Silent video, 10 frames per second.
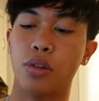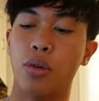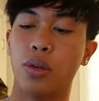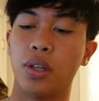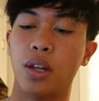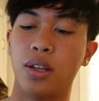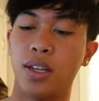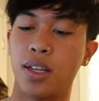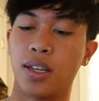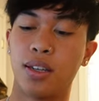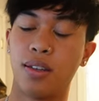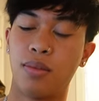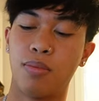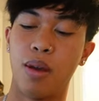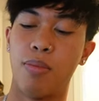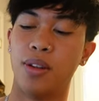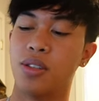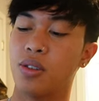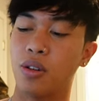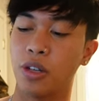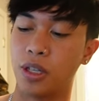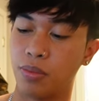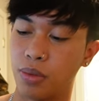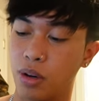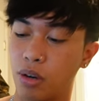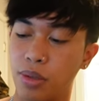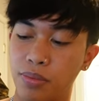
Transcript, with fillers: knowing that like my bed's dirty. You know what